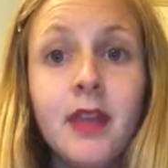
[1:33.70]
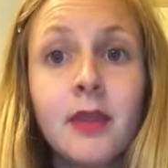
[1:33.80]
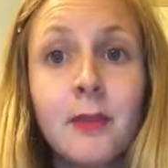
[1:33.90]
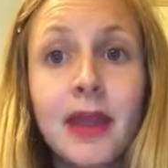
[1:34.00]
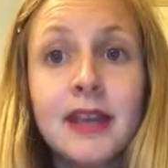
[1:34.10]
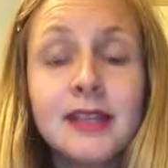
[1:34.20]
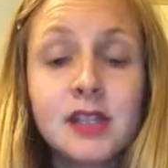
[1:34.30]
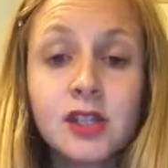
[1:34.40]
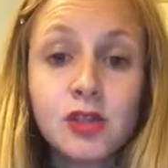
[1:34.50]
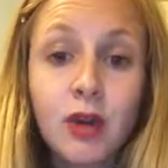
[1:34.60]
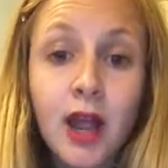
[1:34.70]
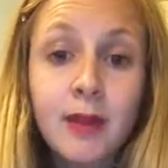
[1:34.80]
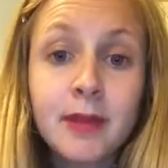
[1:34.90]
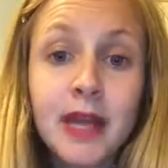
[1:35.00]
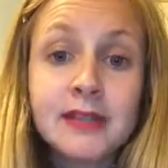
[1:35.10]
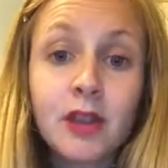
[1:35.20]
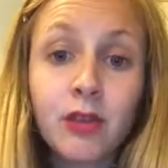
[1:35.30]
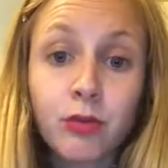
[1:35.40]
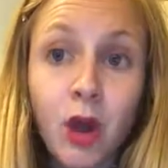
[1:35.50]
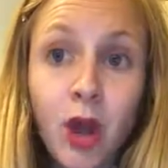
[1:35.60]
The pain is described as a
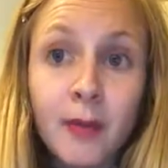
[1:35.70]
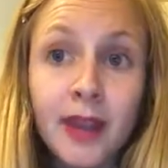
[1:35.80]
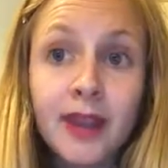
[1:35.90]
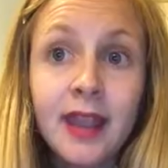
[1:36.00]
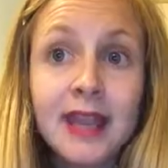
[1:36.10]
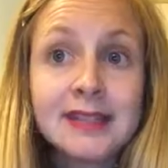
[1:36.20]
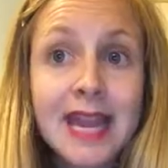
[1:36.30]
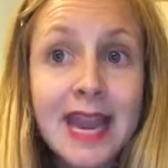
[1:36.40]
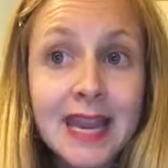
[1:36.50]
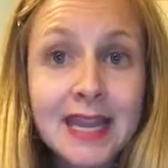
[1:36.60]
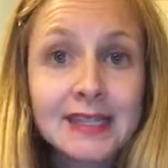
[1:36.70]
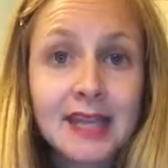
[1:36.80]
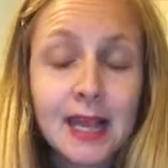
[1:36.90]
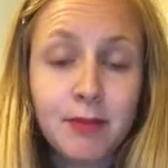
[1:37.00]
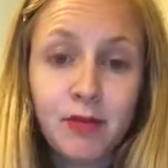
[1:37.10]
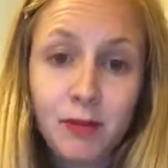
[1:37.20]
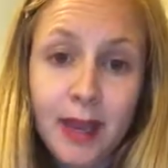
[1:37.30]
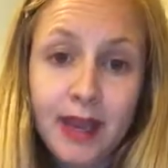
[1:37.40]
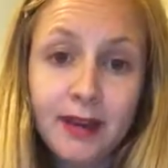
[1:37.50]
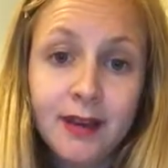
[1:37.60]
throbbing and aching type of
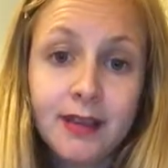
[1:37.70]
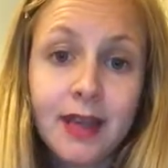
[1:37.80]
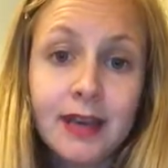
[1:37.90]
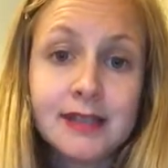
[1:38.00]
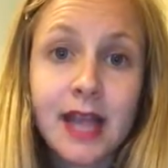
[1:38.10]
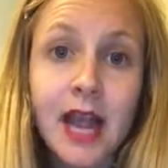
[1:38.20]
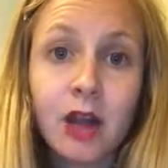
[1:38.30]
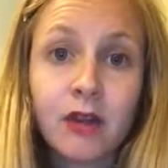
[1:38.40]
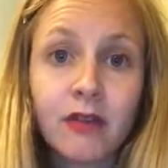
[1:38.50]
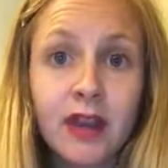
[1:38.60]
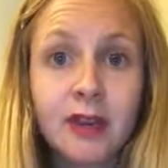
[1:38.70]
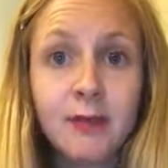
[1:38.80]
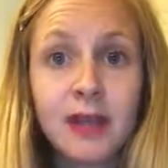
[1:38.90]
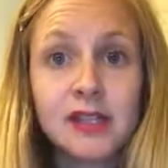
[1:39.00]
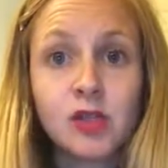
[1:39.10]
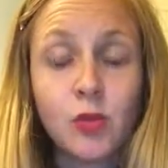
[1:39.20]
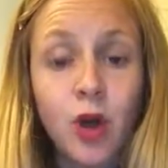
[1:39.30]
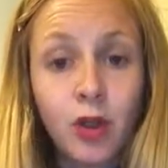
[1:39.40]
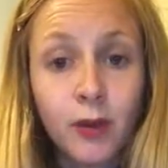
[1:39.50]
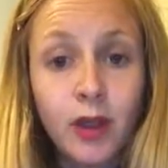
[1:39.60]
pain that is aggravated by
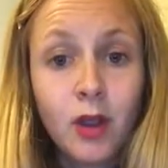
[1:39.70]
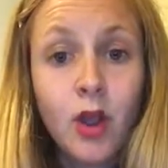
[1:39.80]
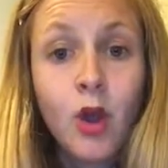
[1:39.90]
swallowing